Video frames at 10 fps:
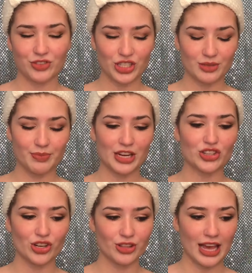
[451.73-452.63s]
Just make
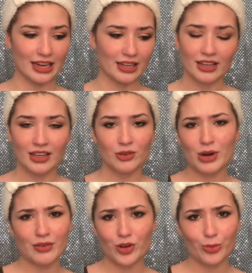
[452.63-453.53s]
sure that
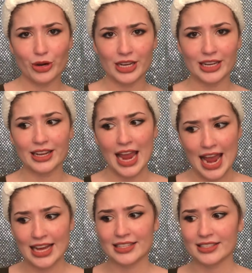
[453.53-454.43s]
whatever you're bringing
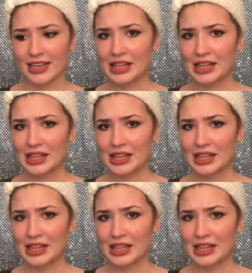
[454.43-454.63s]
has